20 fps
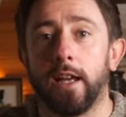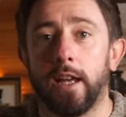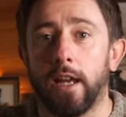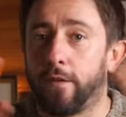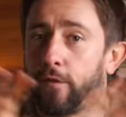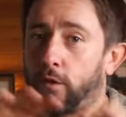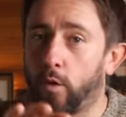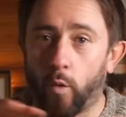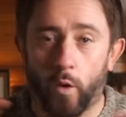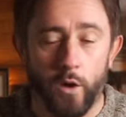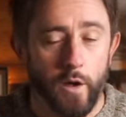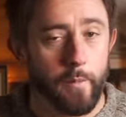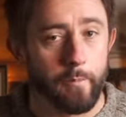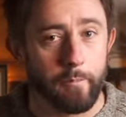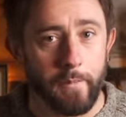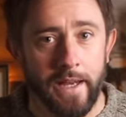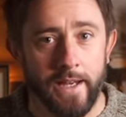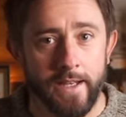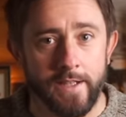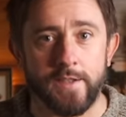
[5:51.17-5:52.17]
If you want a
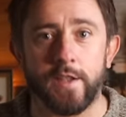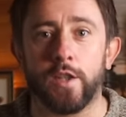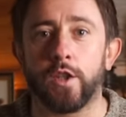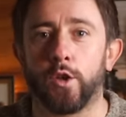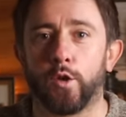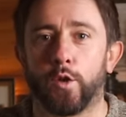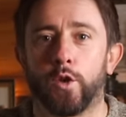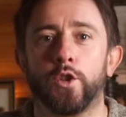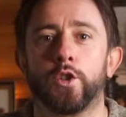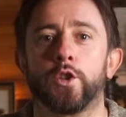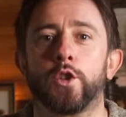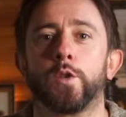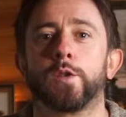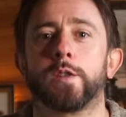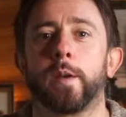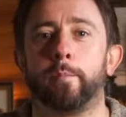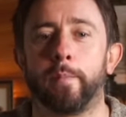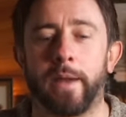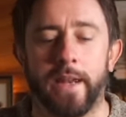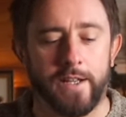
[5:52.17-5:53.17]
mix, you can choose
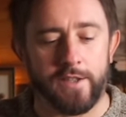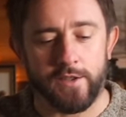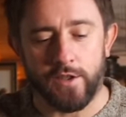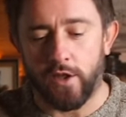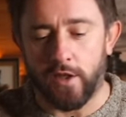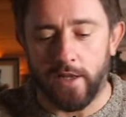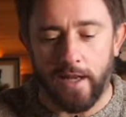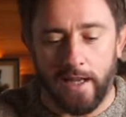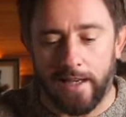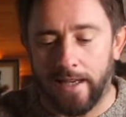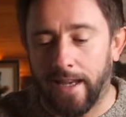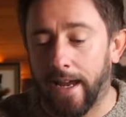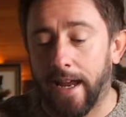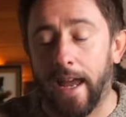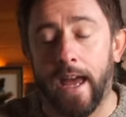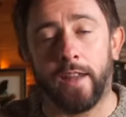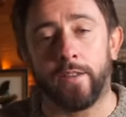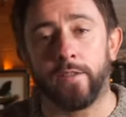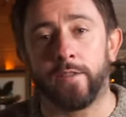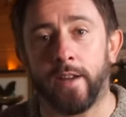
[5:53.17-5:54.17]
a mix, so you get light
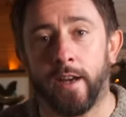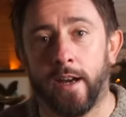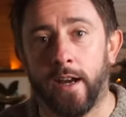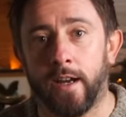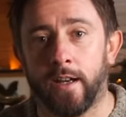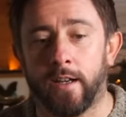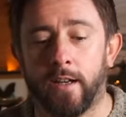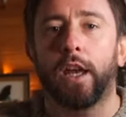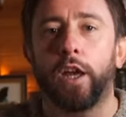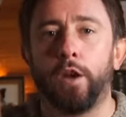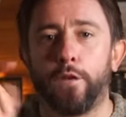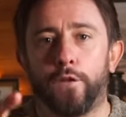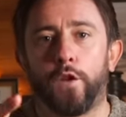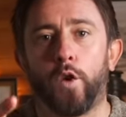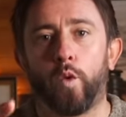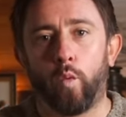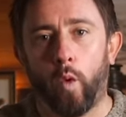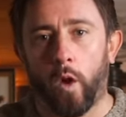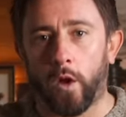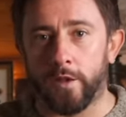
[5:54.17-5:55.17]
and dark. If
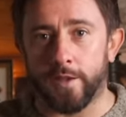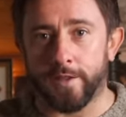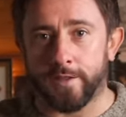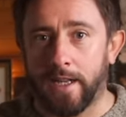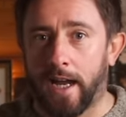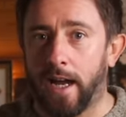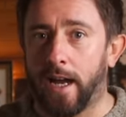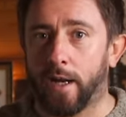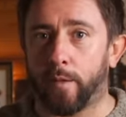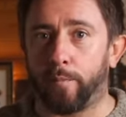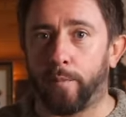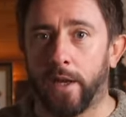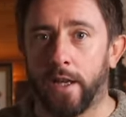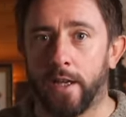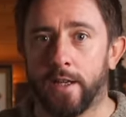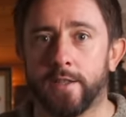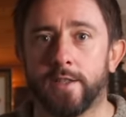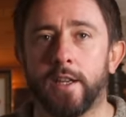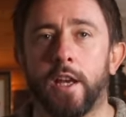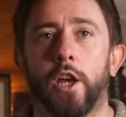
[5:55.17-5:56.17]
you want dark
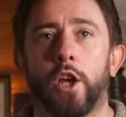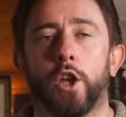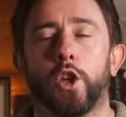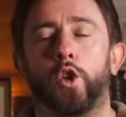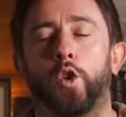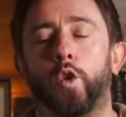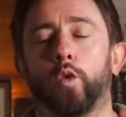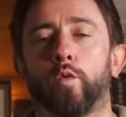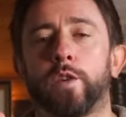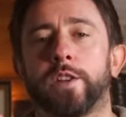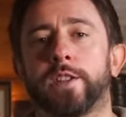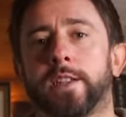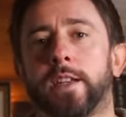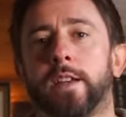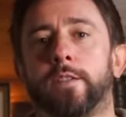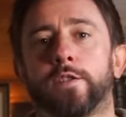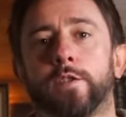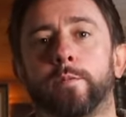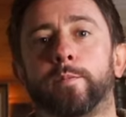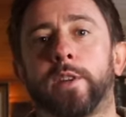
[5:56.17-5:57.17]
beers, you'll
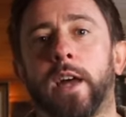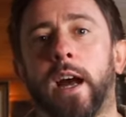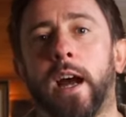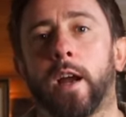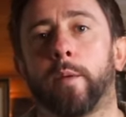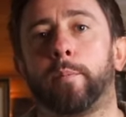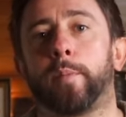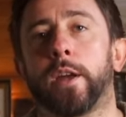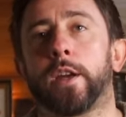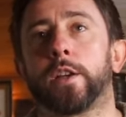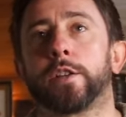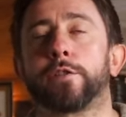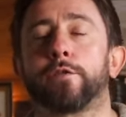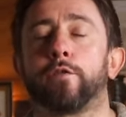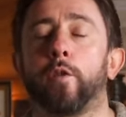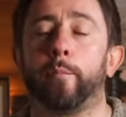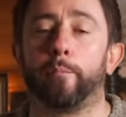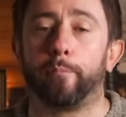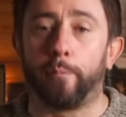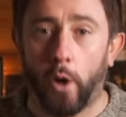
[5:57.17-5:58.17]
receive some dark beers
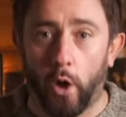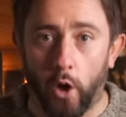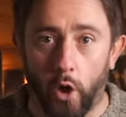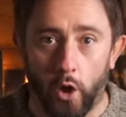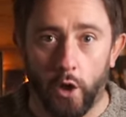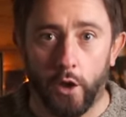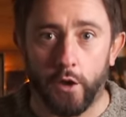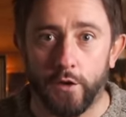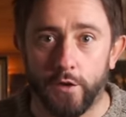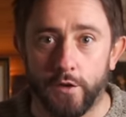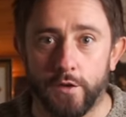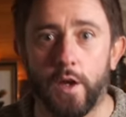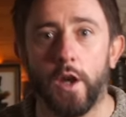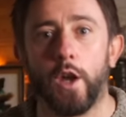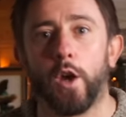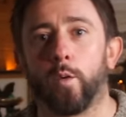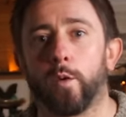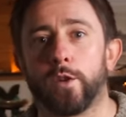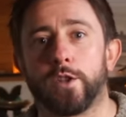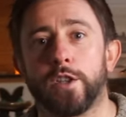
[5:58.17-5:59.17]
from Poland,
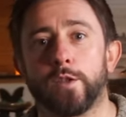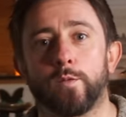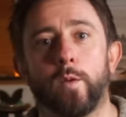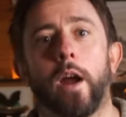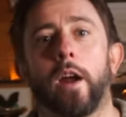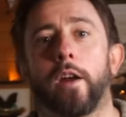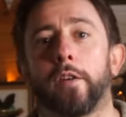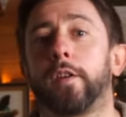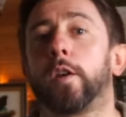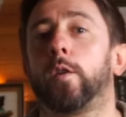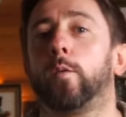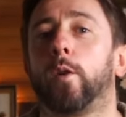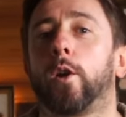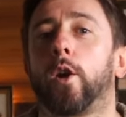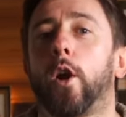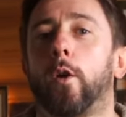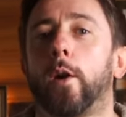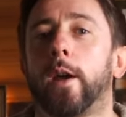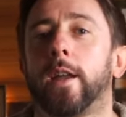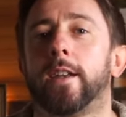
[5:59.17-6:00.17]
which is where I think we're
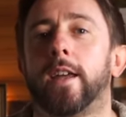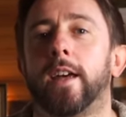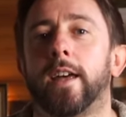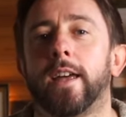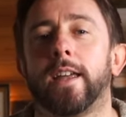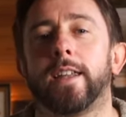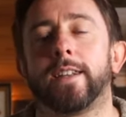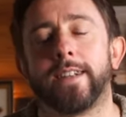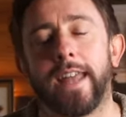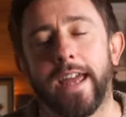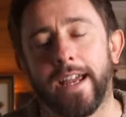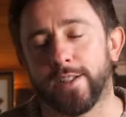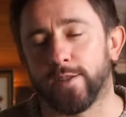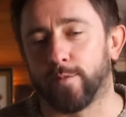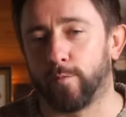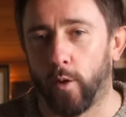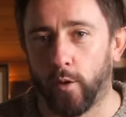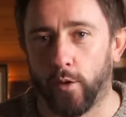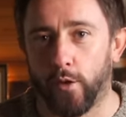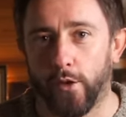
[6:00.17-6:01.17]
going next
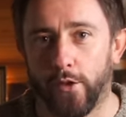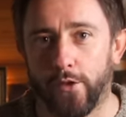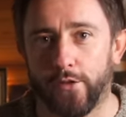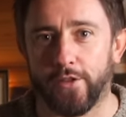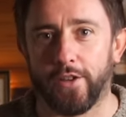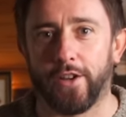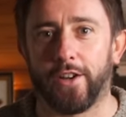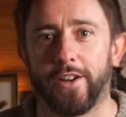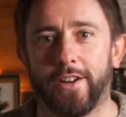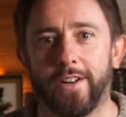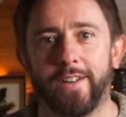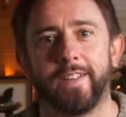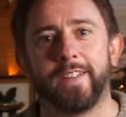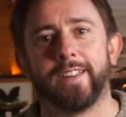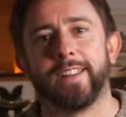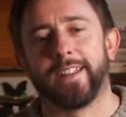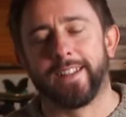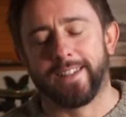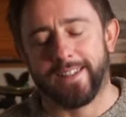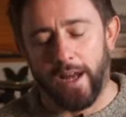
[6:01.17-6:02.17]
month, so
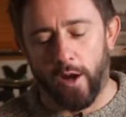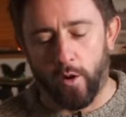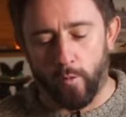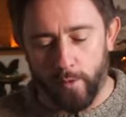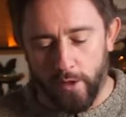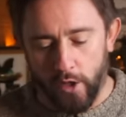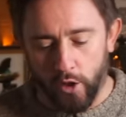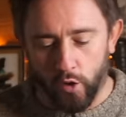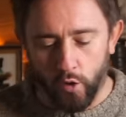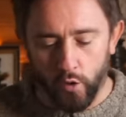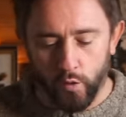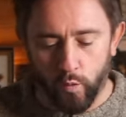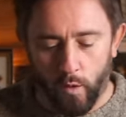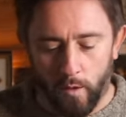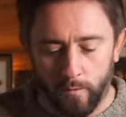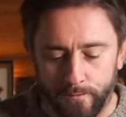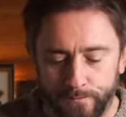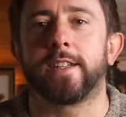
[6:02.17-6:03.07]
that'll be a good one.